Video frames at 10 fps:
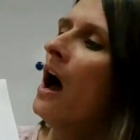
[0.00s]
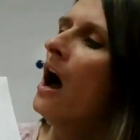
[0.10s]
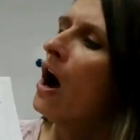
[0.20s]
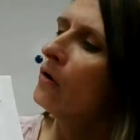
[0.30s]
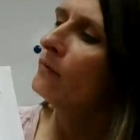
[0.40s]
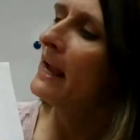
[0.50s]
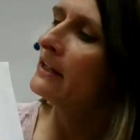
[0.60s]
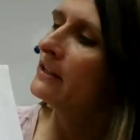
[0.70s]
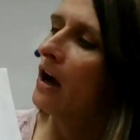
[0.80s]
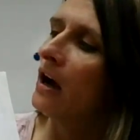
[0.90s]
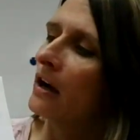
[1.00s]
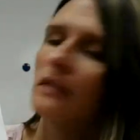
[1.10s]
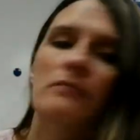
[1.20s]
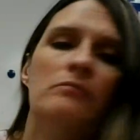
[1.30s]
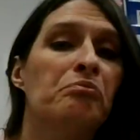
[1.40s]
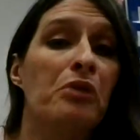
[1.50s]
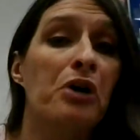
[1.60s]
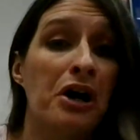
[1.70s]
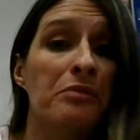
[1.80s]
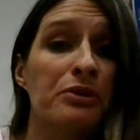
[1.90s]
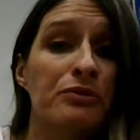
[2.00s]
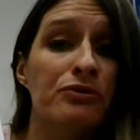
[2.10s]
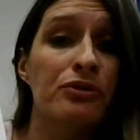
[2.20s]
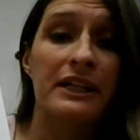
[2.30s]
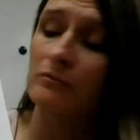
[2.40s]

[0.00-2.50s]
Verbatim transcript: A red dog on a blue tree.